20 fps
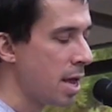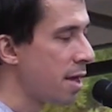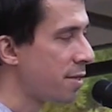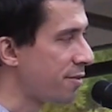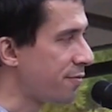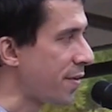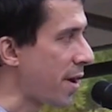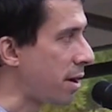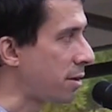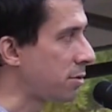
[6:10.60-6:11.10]

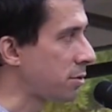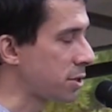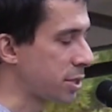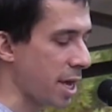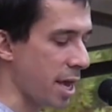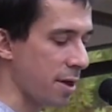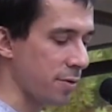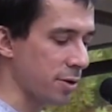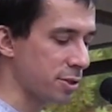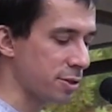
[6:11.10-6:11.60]
The founders
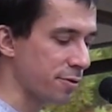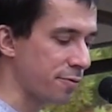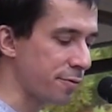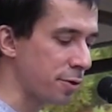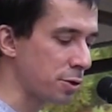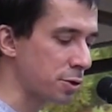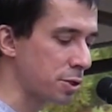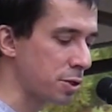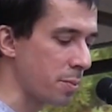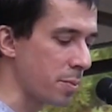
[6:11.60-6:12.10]
gave us the
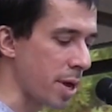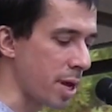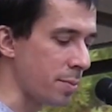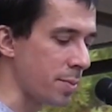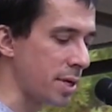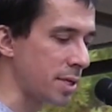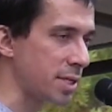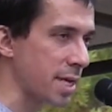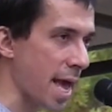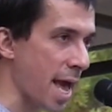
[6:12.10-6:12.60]
First
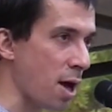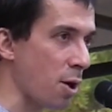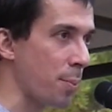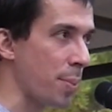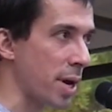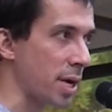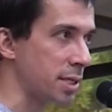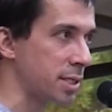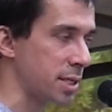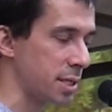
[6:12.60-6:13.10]
Amendment to help
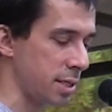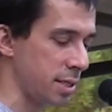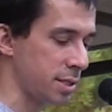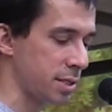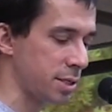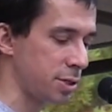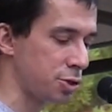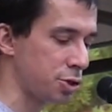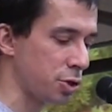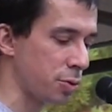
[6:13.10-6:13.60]
us in
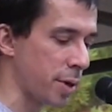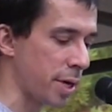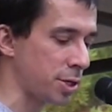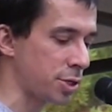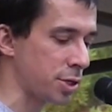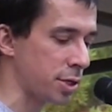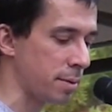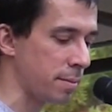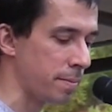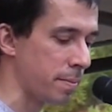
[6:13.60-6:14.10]
this
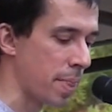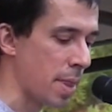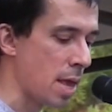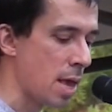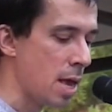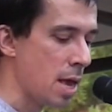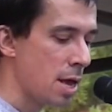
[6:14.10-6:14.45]
situation.